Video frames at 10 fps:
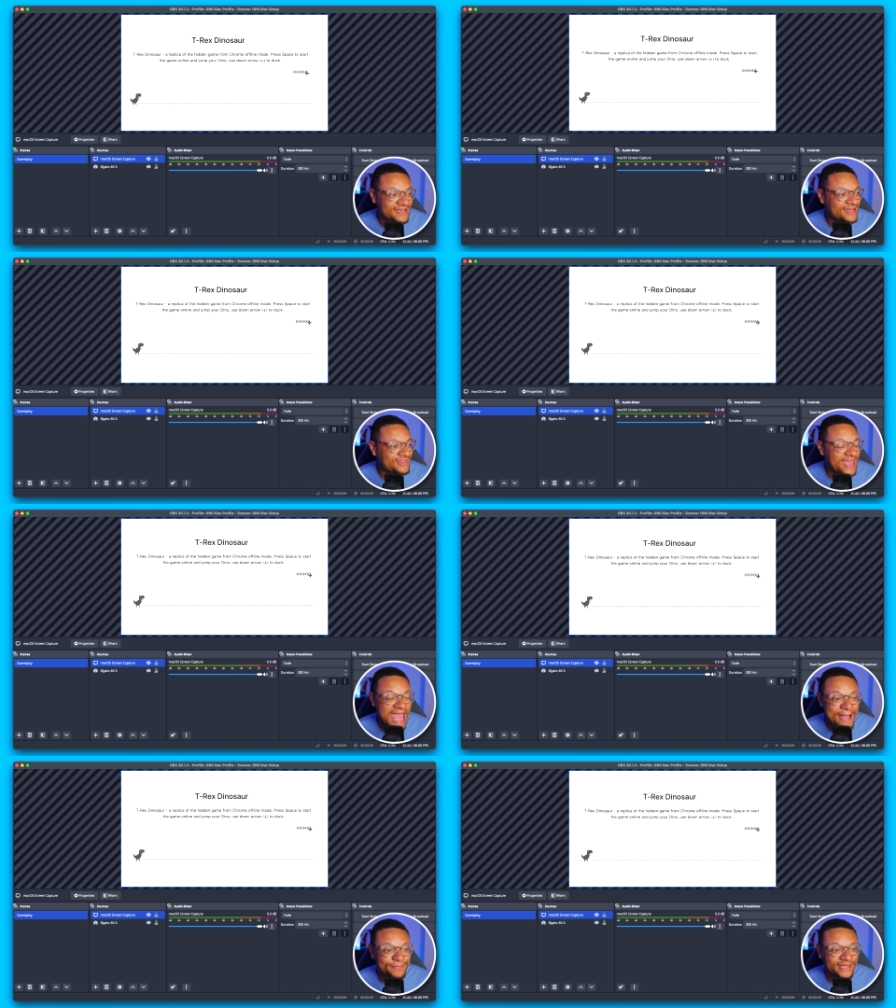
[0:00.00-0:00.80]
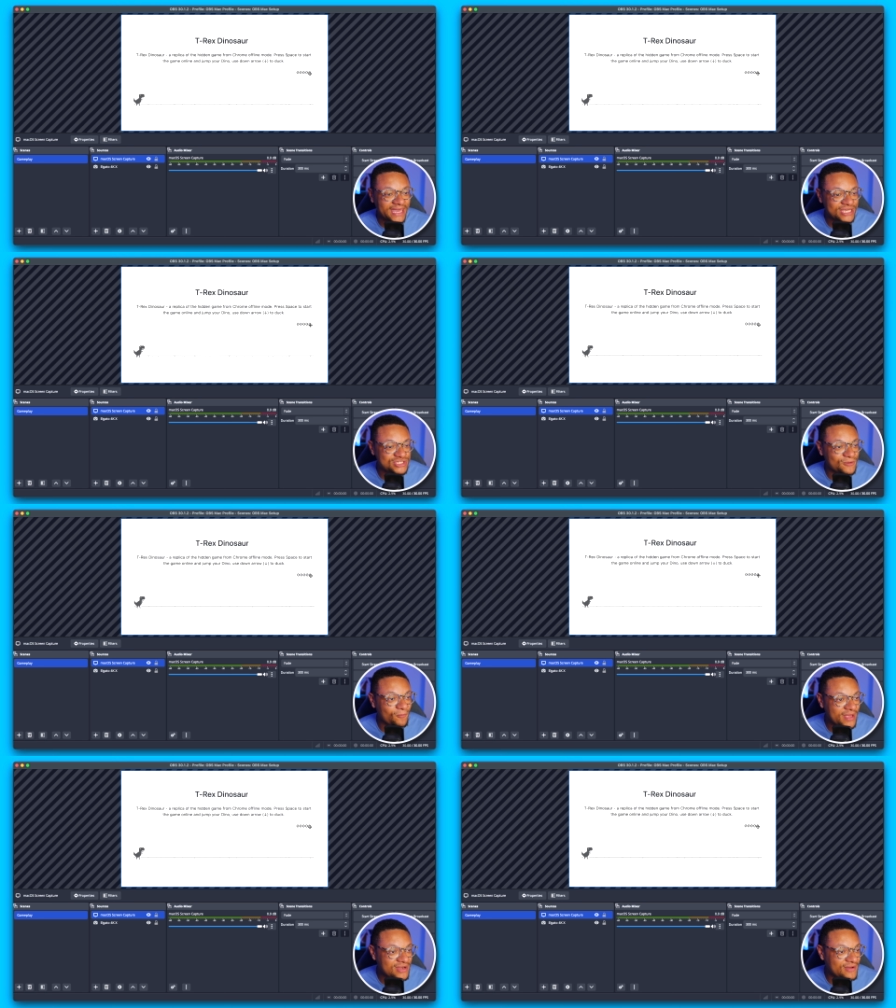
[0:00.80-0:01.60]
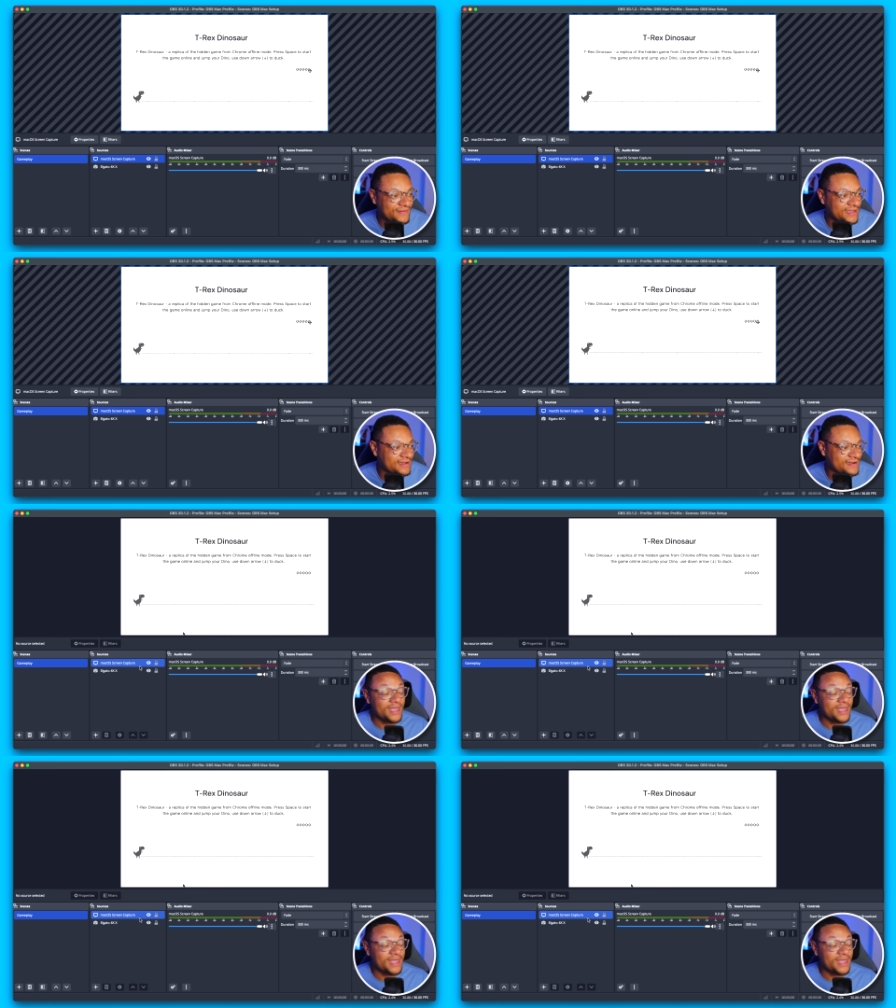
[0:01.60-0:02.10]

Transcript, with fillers: the application window here.